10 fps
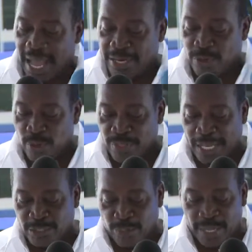I note
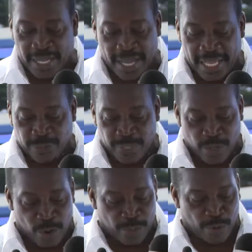that Jamaica has been
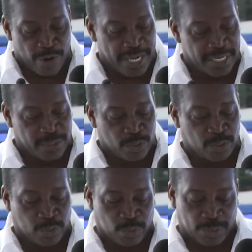upgraded
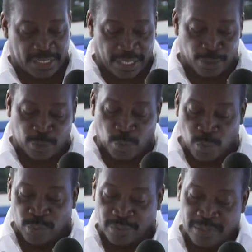to Tier
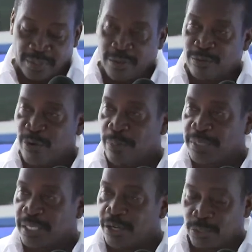2 from
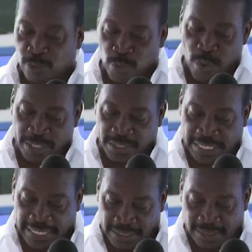Tier 2 watch
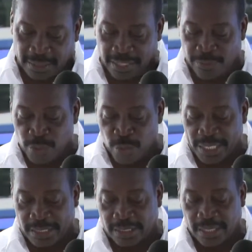list in the
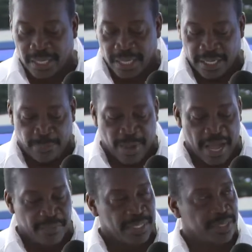U.S.
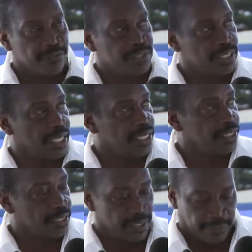Department of
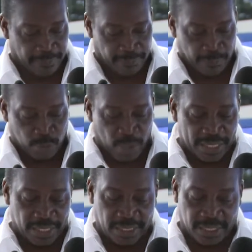State
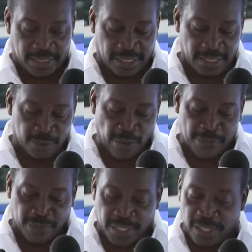2016
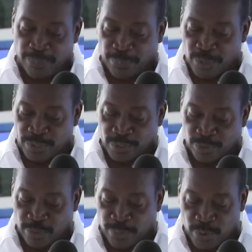Trafficking in
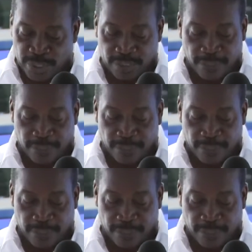Persons report,